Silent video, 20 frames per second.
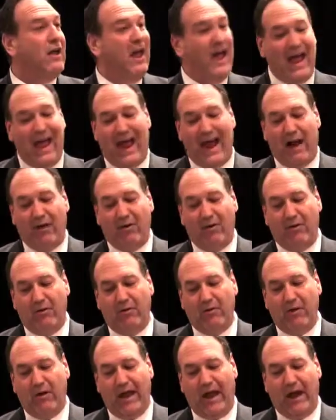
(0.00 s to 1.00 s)

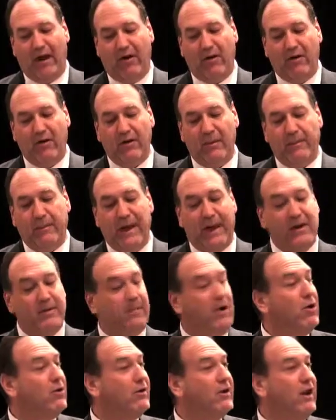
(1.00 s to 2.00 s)
Arrow Air, Pan
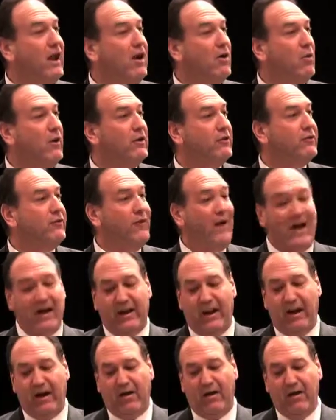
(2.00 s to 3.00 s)
American Airways, Fine
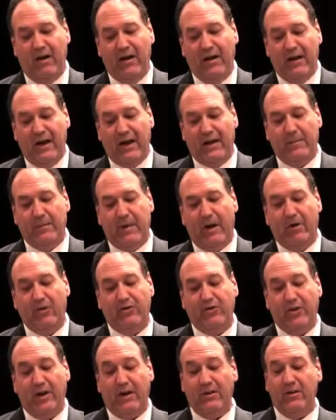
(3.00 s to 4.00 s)
Air, and
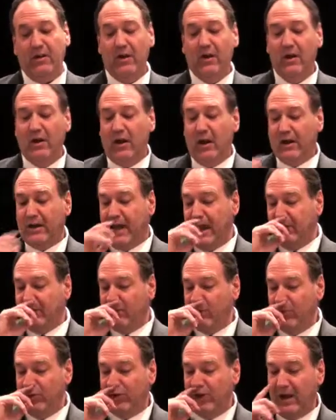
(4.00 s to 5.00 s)
Amerijet, a case
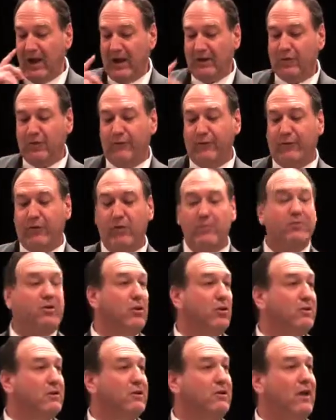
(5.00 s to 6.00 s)
in which he had confirmed in
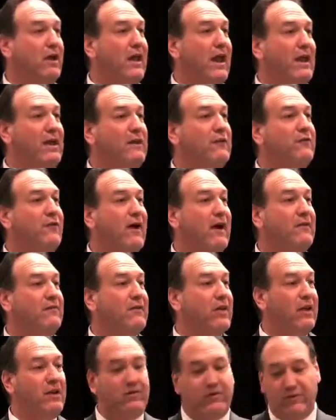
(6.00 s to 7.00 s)
only 85
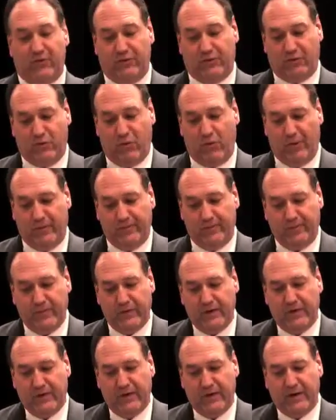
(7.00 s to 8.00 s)
days in his court.
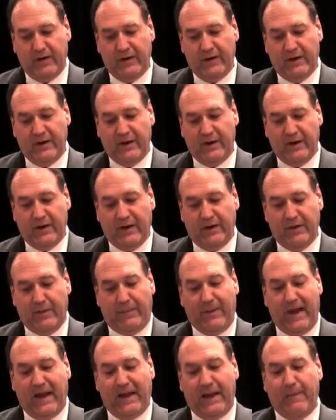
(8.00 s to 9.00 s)
The
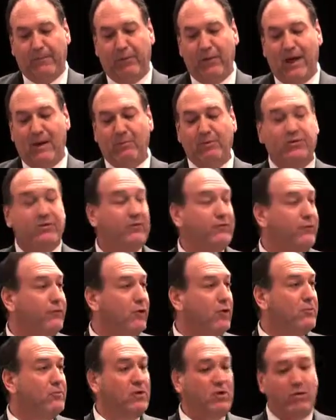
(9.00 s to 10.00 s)
Pan Am plan was
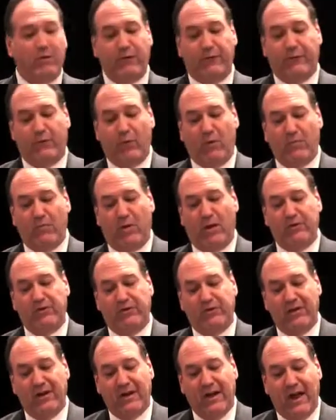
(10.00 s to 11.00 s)
confirmed in only 4
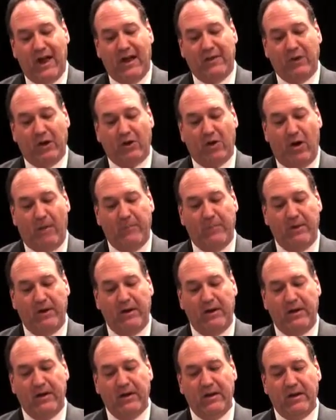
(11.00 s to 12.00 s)
months, and the
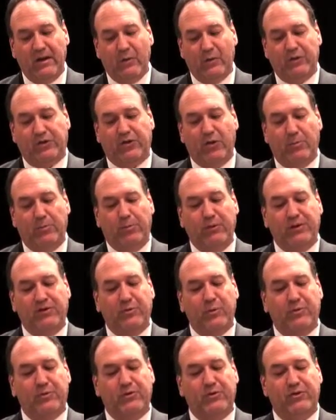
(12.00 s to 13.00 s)
company was so pleased
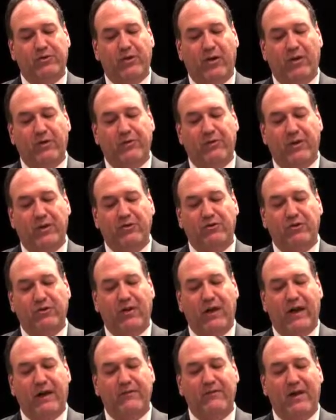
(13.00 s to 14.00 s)
with the result that in
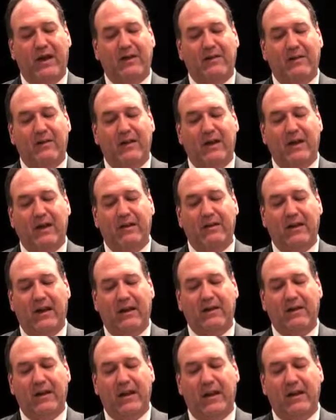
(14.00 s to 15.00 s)
July of
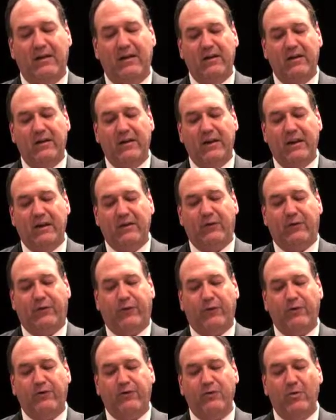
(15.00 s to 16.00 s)
1998, in its
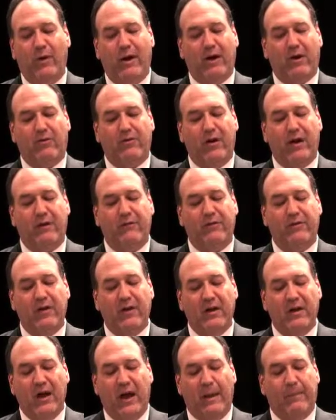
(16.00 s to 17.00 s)
first new aircraft,
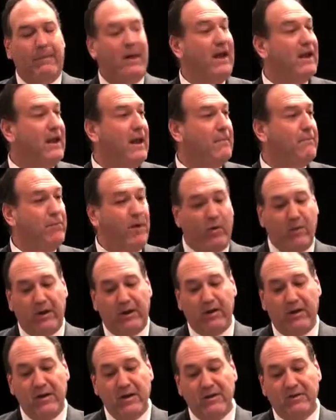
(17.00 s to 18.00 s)
a Pan Am
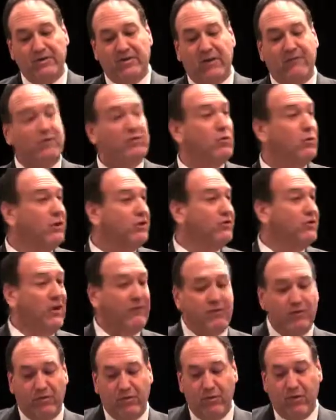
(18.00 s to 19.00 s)
Boeing
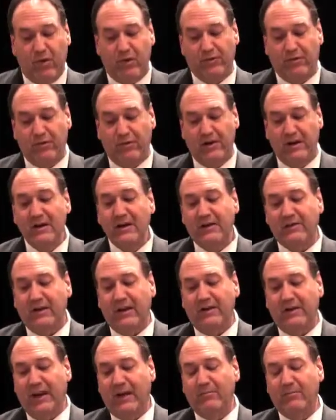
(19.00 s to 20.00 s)
727-200,
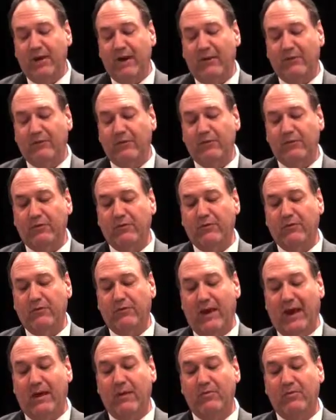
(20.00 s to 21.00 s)
they named
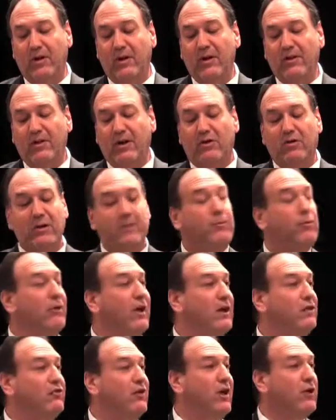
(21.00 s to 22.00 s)
the Clipper
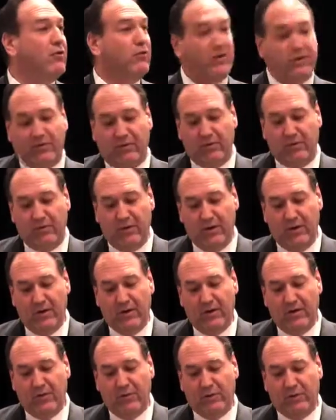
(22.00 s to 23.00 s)
A.J. Cristol,
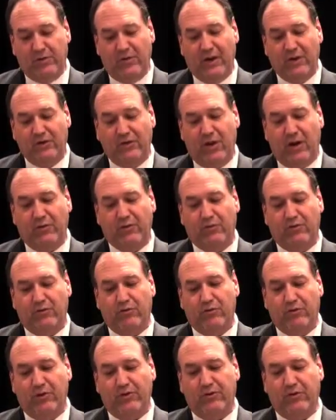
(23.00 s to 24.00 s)
which then Judge
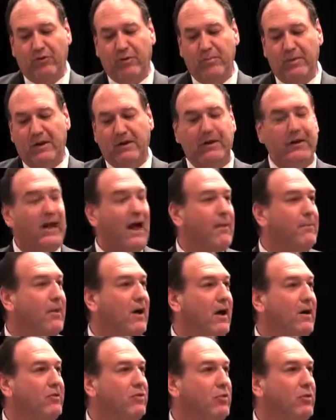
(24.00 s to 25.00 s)
Cristol immediately got
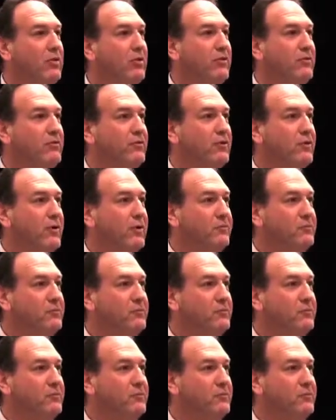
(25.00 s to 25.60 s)
behind the wheel and flew.